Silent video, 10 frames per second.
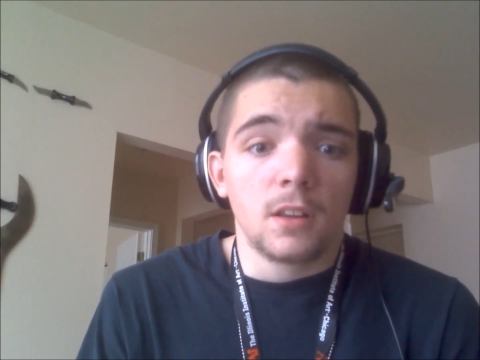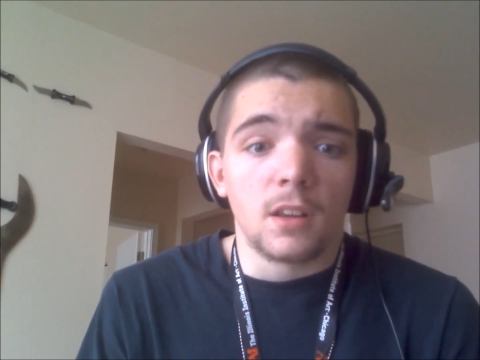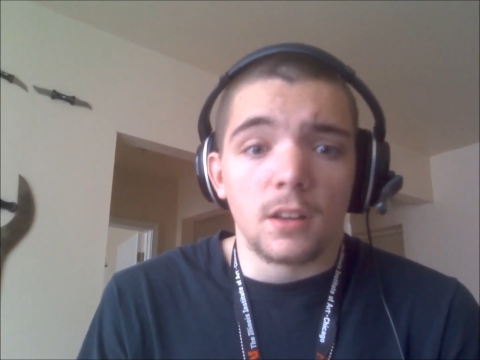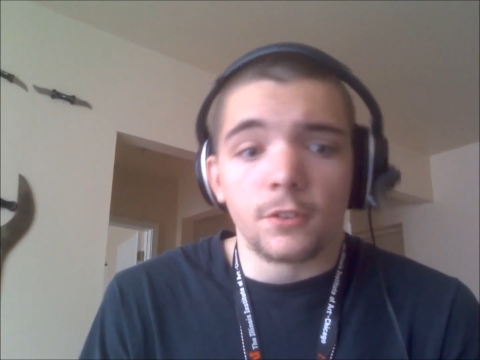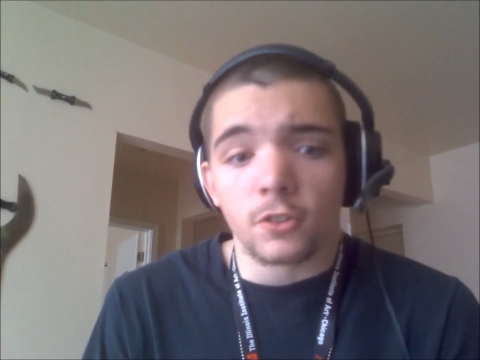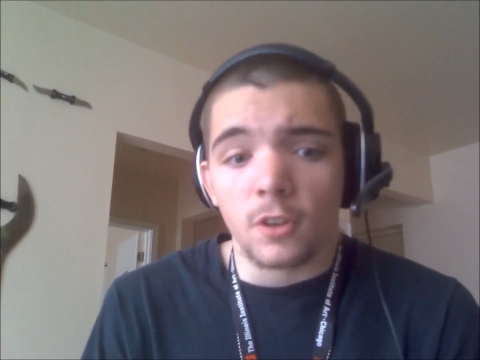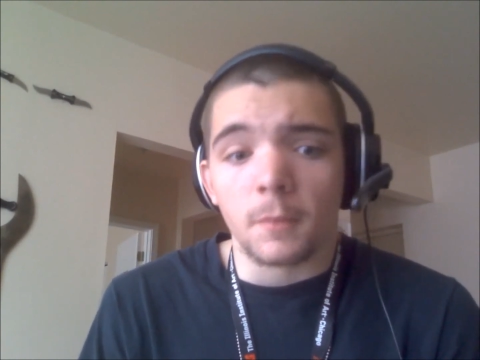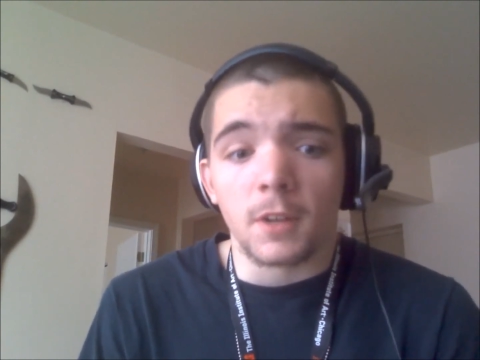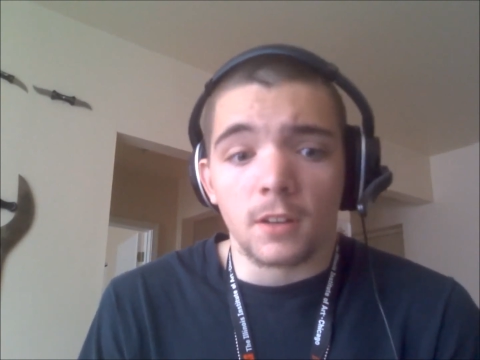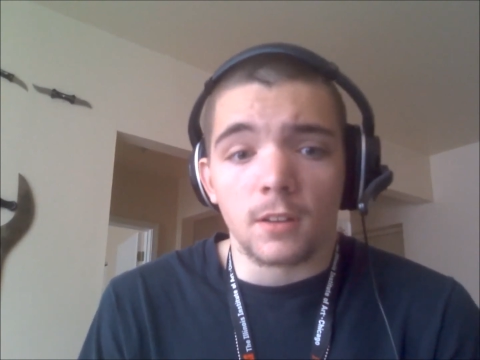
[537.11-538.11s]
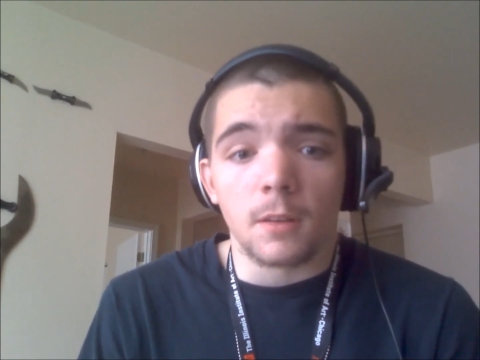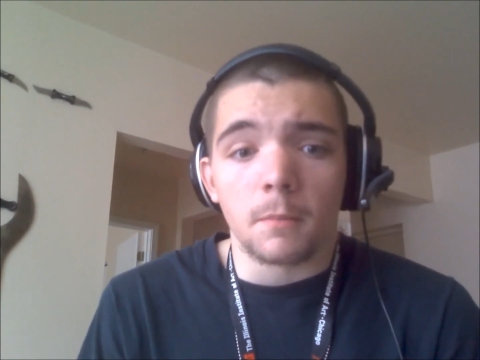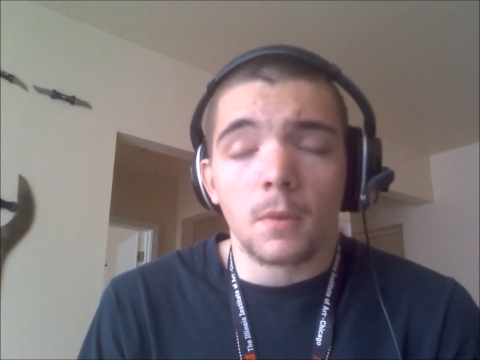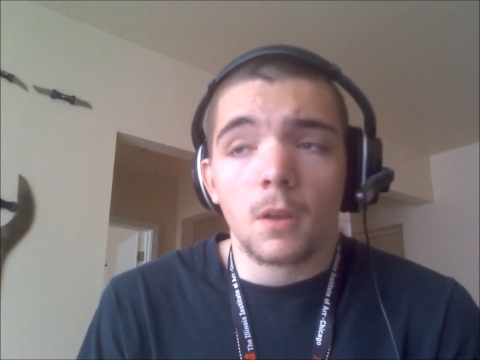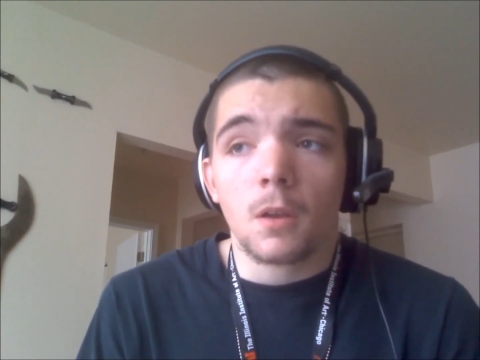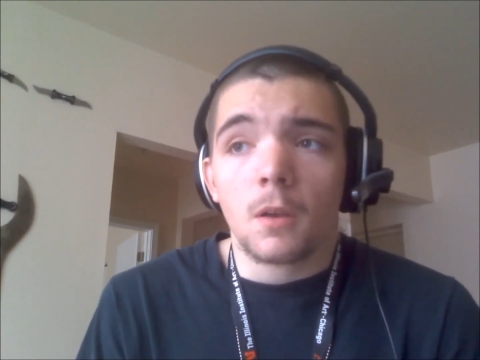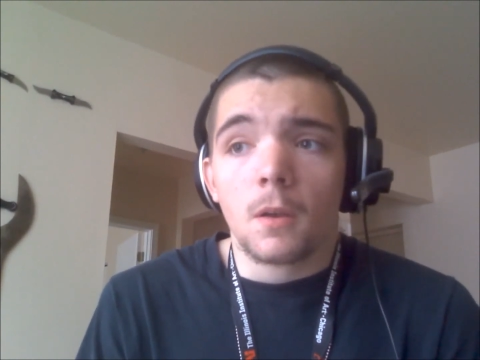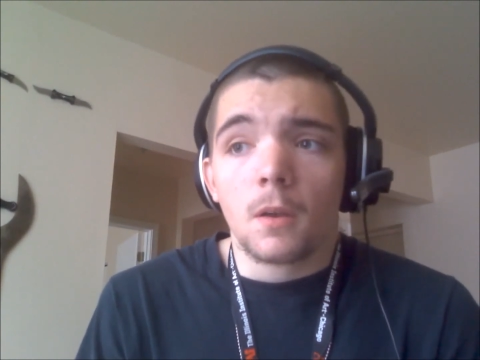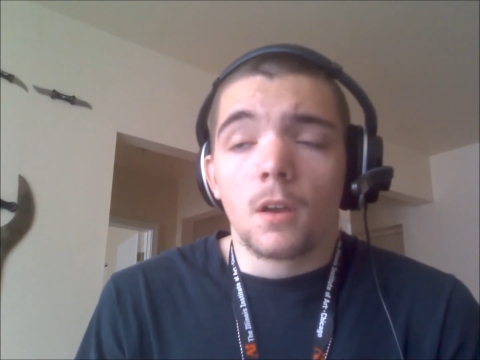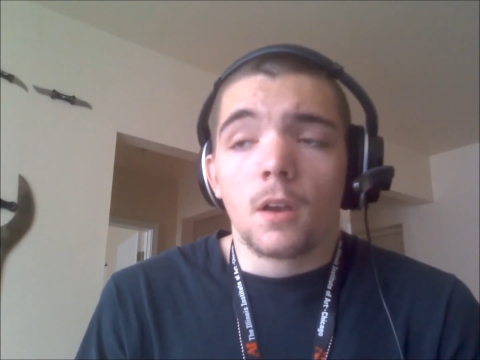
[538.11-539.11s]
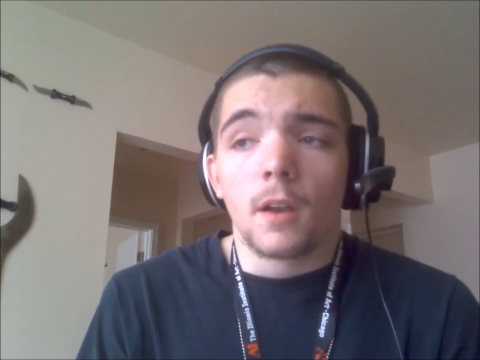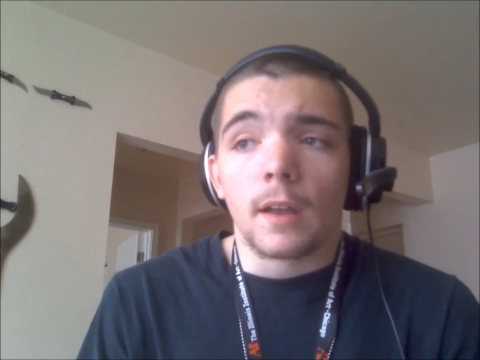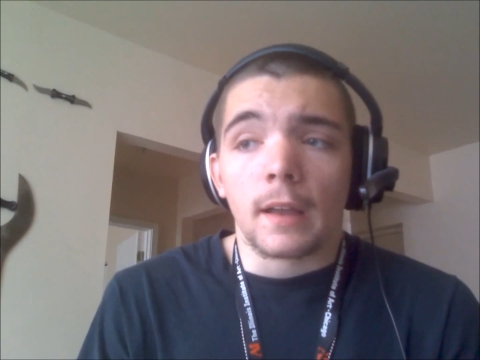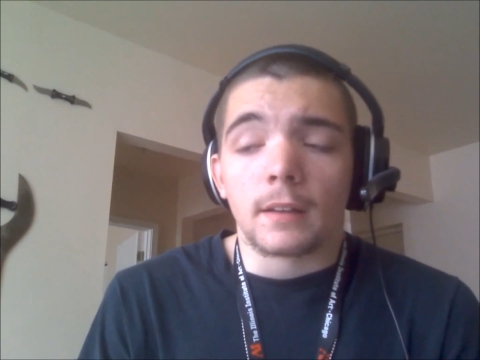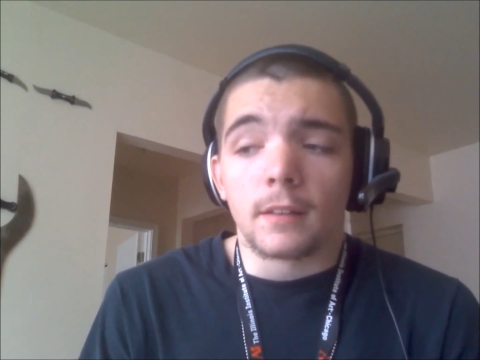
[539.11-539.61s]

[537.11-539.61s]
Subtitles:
if you're summoning them. And